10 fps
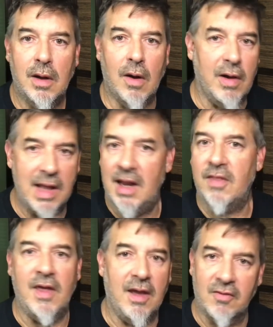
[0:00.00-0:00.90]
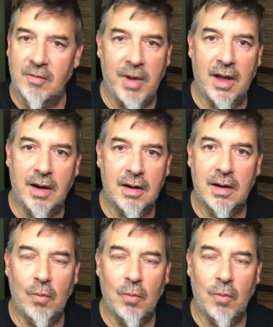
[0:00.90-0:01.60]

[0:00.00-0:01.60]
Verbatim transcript: or anything else about it.